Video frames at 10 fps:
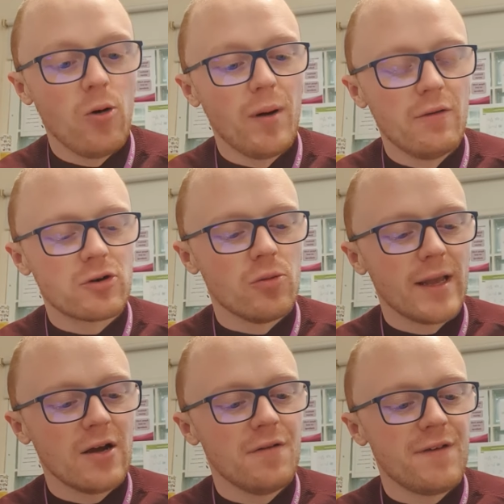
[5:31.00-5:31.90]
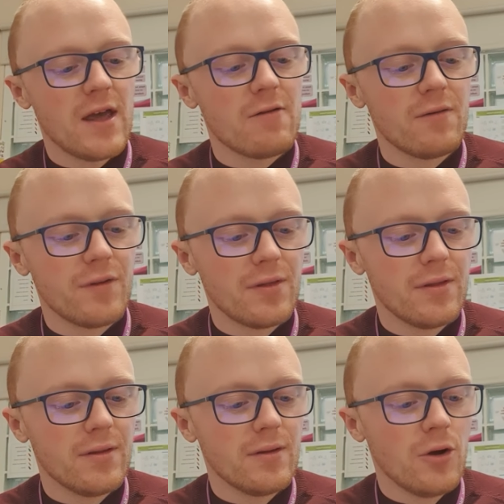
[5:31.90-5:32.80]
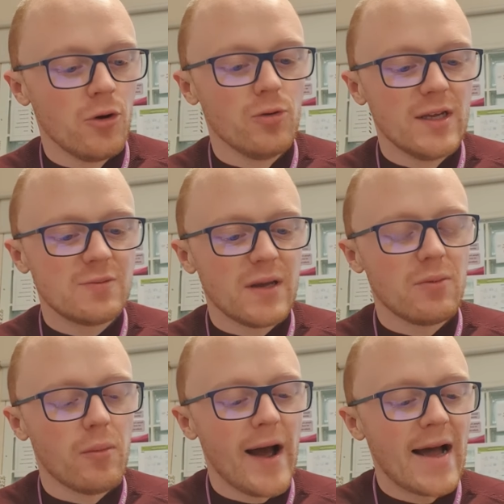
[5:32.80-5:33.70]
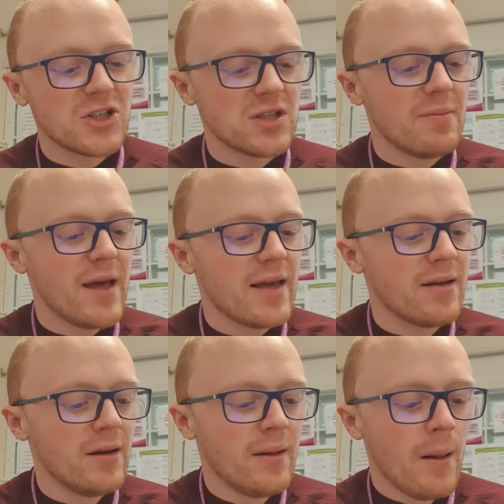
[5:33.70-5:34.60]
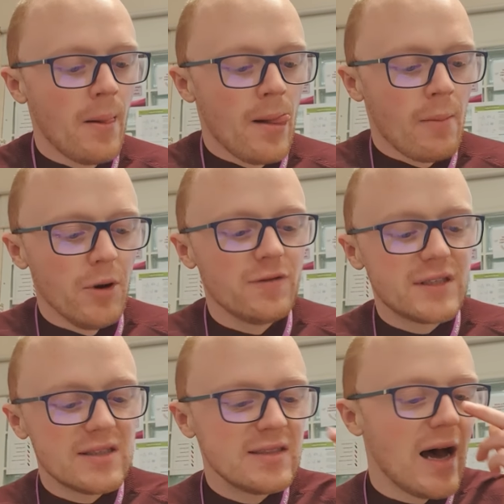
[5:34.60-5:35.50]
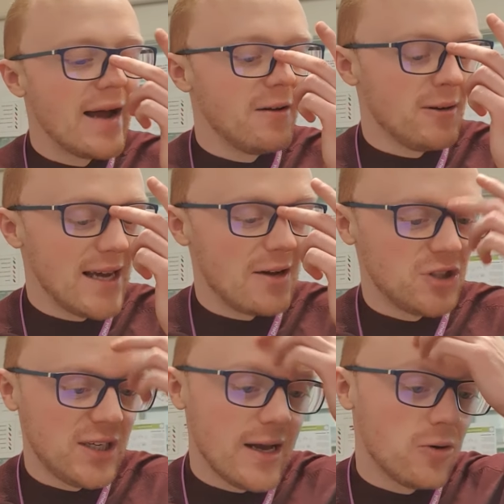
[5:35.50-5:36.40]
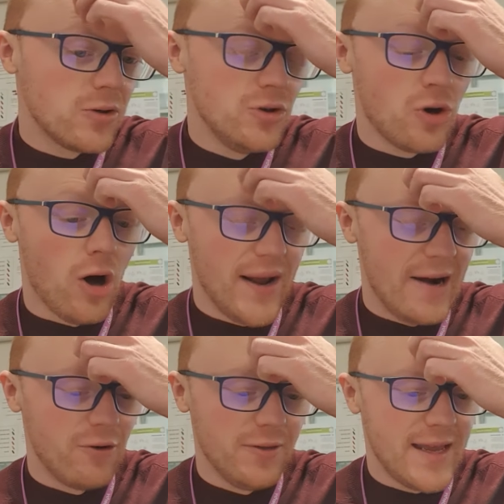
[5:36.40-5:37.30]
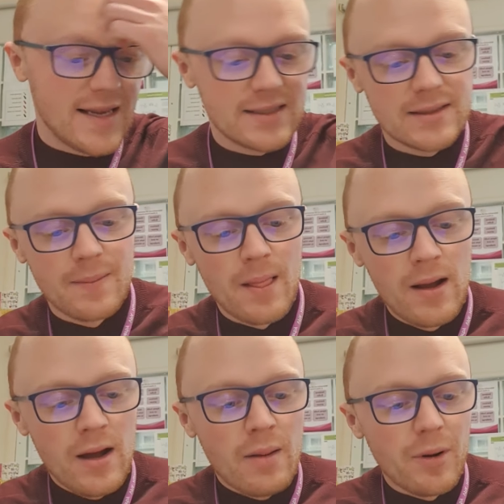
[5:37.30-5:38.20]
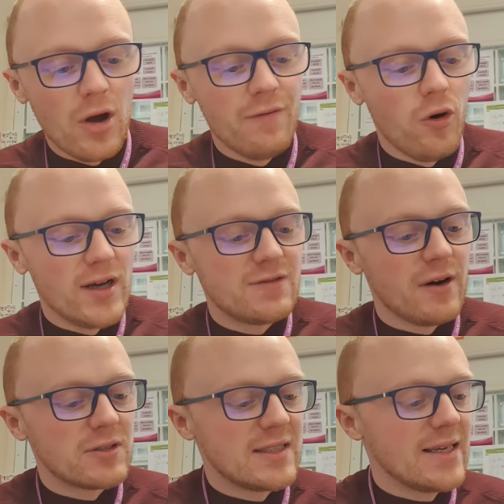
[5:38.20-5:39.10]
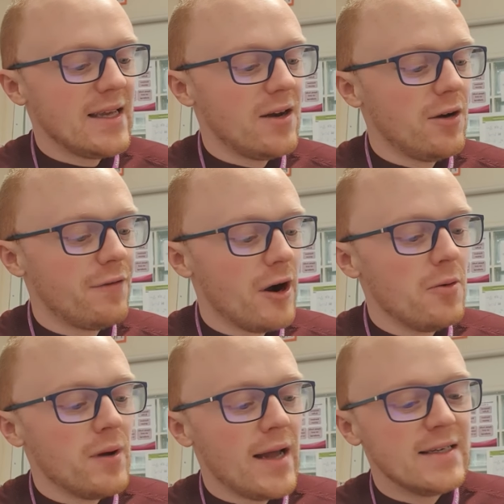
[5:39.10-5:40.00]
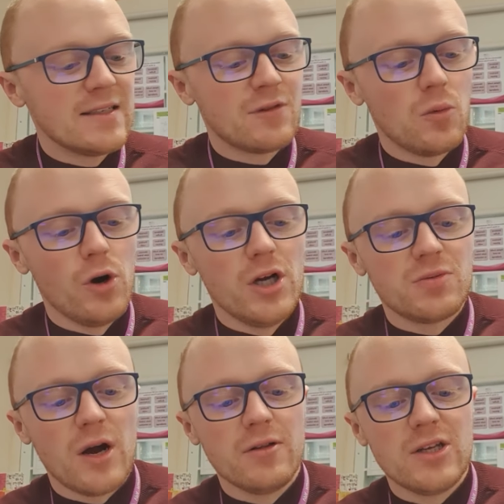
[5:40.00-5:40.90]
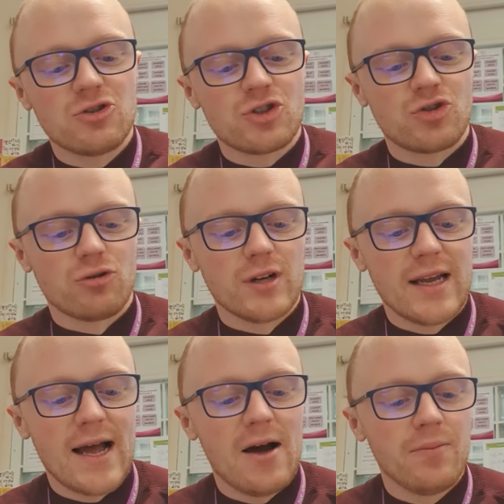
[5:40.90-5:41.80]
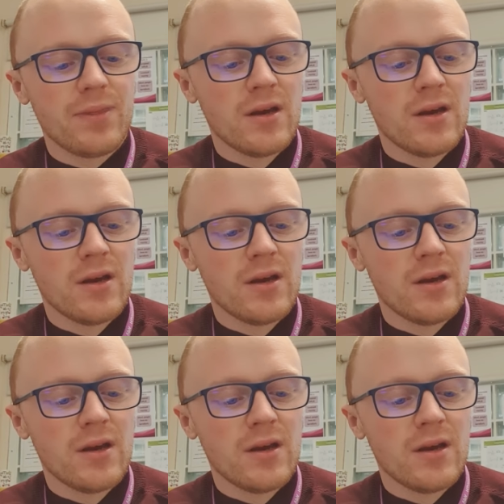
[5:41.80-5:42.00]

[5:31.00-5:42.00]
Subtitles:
overcoming her fear of who these people might actually be. "Move to the side, not down," she yelled. "You can't outrun this." But her voice felt sticky in her throat, and as if the words were only just struggling out.